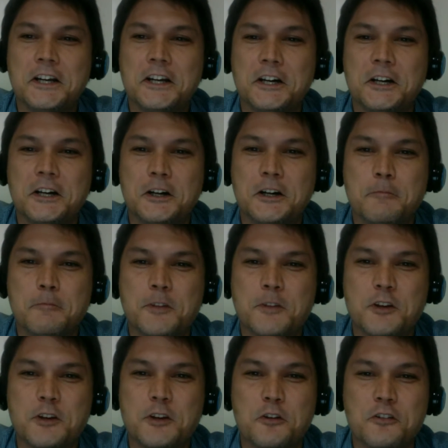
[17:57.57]

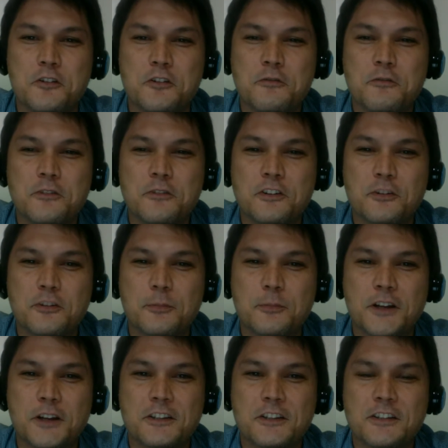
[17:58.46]
You know, you wouldn't
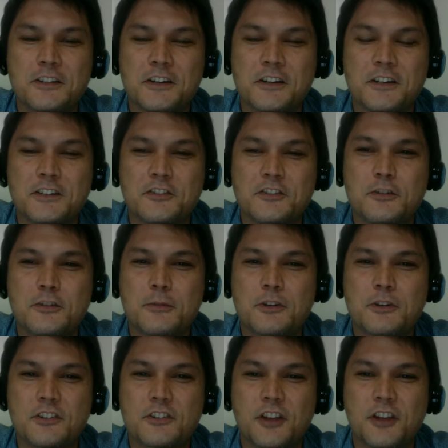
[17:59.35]
expect too
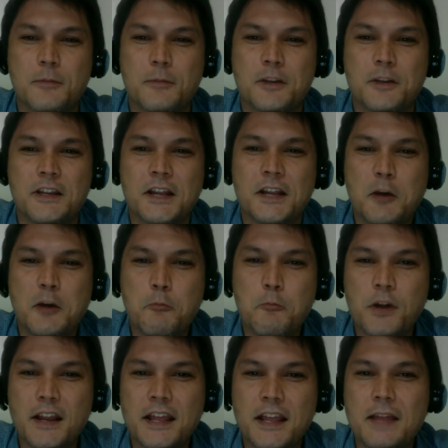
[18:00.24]
much excitement,
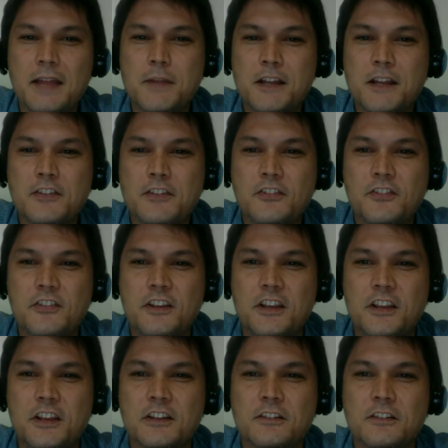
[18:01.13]
but Ant-Man is
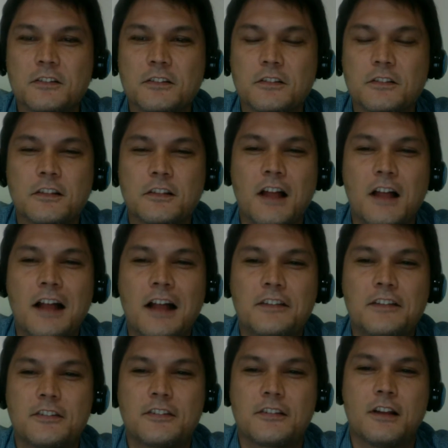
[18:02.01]
seeing
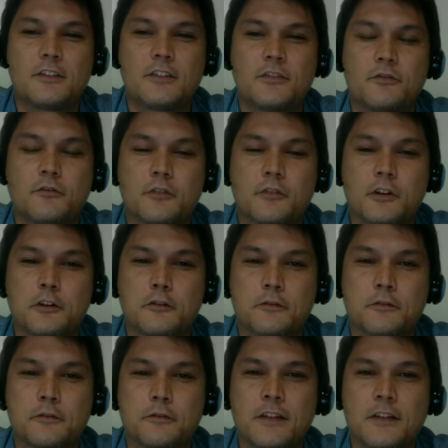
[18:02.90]
lots and lots of
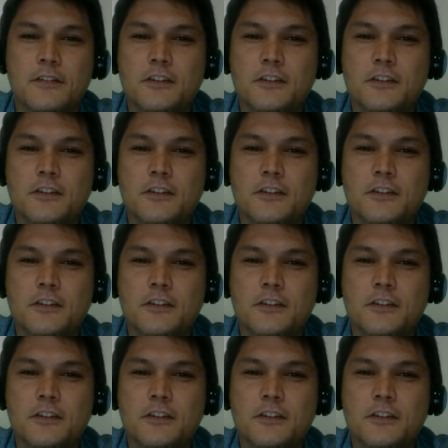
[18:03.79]
growth. Now, the